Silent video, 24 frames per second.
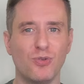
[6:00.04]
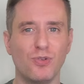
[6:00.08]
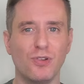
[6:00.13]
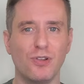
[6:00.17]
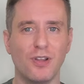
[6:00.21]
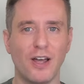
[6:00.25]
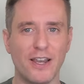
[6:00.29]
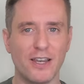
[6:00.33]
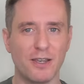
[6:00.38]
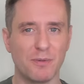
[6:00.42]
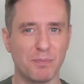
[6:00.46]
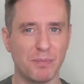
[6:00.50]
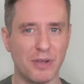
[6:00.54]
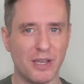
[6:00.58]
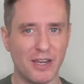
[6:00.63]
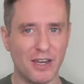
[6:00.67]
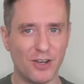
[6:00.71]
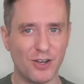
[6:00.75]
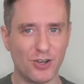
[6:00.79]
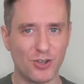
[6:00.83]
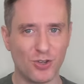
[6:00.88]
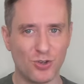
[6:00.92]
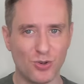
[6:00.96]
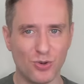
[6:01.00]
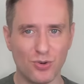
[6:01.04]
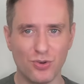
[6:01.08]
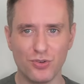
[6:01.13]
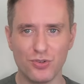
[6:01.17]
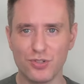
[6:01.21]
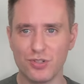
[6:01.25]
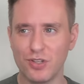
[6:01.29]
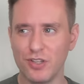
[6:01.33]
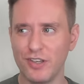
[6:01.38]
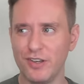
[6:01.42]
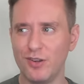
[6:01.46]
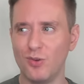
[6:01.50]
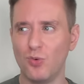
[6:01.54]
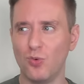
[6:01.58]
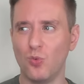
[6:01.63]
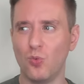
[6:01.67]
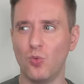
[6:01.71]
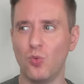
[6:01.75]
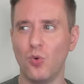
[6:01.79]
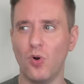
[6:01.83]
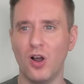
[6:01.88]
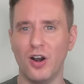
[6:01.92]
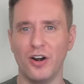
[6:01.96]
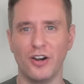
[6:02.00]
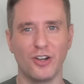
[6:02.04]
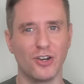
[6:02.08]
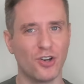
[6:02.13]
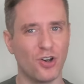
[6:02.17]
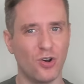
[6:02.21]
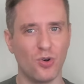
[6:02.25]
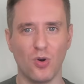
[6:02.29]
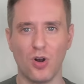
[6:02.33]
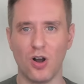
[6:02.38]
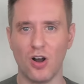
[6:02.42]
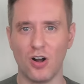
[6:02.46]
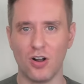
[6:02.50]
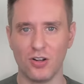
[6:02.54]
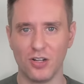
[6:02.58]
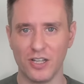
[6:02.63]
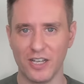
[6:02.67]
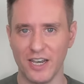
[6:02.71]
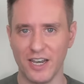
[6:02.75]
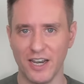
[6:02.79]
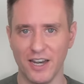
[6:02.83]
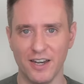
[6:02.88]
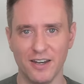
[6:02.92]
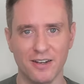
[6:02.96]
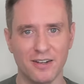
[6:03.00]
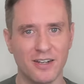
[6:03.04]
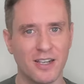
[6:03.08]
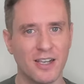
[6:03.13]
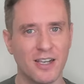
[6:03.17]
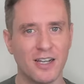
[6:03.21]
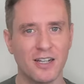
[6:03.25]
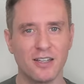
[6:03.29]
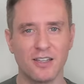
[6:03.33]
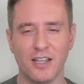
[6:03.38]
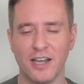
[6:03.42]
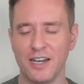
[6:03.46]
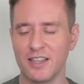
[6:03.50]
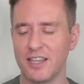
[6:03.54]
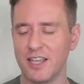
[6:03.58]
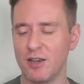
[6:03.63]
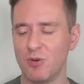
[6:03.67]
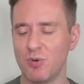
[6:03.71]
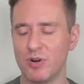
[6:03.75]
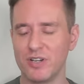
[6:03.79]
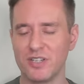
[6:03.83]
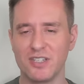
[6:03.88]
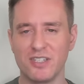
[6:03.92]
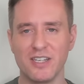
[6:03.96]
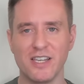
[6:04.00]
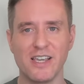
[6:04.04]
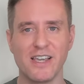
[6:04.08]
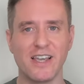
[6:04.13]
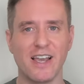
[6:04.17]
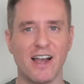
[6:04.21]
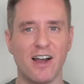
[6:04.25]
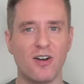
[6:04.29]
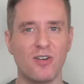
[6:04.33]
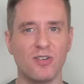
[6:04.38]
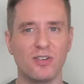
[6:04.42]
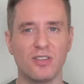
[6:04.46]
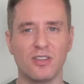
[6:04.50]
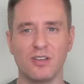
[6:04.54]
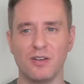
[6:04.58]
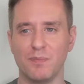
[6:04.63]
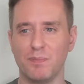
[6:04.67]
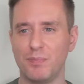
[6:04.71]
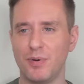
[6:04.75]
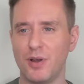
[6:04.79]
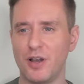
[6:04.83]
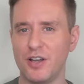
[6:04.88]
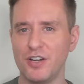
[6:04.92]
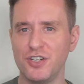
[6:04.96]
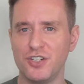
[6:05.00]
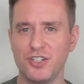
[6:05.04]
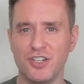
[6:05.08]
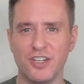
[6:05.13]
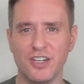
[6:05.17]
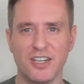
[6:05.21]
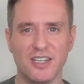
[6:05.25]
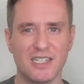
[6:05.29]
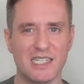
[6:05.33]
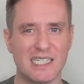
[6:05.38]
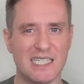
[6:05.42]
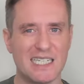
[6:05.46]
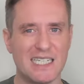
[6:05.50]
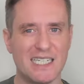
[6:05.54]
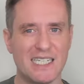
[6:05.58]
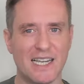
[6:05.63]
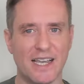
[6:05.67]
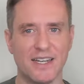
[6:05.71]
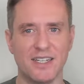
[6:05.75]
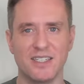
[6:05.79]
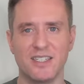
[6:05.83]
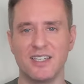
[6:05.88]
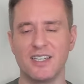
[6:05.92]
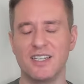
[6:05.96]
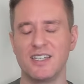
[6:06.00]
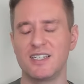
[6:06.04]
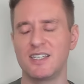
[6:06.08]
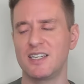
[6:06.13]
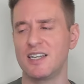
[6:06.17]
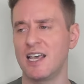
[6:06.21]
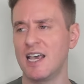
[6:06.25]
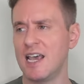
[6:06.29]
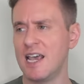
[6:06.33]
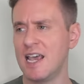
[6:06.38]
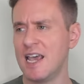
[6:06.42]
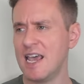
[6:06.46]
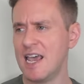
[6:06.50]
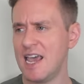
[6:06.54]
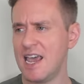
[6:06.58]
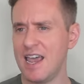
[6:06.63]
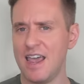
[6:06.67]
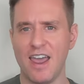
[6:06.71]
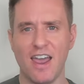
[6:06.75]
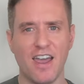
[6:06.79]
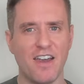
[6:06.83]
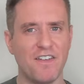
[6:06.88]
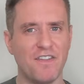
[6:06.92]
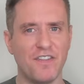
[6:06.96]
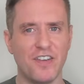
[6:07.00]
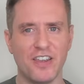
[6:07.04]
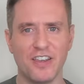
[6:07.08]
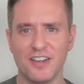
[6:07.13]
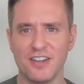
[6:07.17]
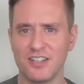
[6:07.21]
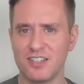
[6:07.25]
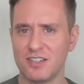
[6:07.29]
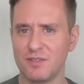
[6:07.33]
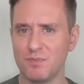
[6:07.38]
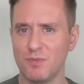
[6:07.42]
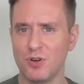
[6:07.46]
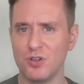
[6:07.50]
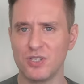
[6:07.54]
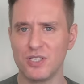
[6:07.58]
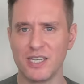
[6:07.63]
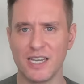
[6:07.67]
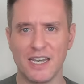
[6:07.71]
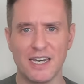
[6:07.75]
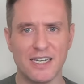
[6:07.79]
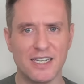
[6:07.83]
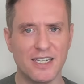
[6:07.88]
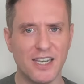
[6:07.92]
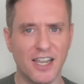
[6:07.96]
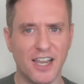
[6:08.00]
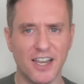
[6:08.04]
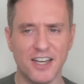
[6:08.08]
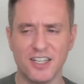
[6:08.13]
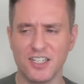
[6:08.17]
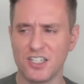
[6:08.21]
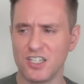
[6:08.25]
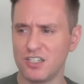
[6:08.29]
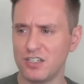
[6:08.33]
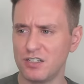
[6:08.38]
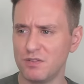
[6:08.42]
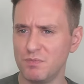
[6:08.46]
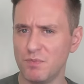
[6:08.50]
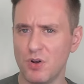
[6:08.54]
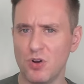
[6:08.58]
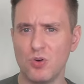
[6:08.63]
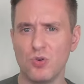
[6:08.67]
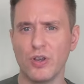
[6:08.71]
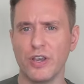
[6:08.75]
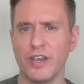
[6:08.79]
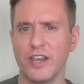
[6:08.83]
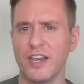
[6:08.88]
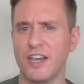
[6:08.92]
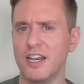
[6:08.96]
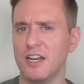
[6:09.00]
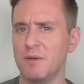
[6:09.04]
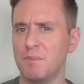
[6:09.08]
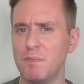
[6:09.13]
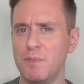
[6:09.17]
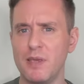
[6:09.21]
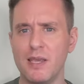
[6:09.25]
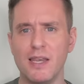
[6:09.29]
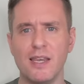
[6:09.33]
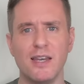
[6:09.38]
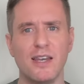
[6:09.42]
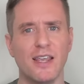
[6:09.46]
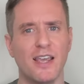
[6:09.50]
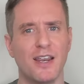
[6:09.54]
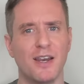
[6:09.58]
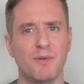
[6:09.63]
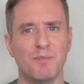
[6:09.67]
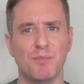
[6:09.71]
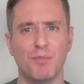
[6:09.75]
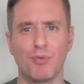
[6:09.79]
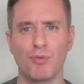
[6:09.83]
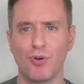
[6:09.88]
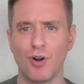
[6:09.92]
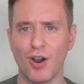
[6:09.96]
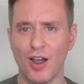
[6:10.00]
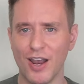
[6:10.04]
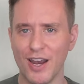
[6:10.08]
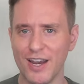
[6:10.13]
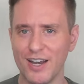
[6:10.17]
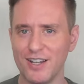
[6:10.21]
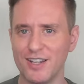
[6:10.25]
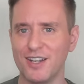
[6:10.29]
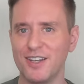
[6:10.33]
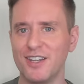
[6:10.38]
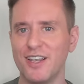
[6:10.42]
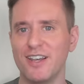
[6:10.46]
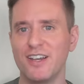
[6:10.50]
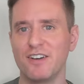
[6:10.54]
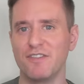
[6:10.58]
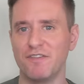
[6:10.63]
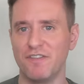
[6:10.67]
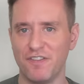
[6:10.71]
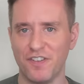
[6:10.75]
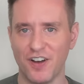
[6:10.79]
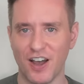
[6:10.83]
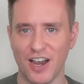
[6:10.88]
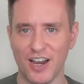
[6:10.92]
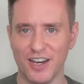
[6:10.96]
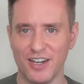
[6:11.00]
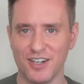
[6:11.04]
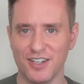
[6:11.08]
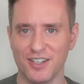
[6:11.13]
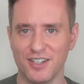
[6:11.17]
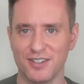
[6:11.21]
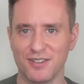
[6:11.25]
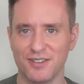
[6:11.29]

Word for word: like peat usually want to go all in. Like, they want to seek out the punchiest, densest, heaviest, most intense smoke and peat and brine that they can find.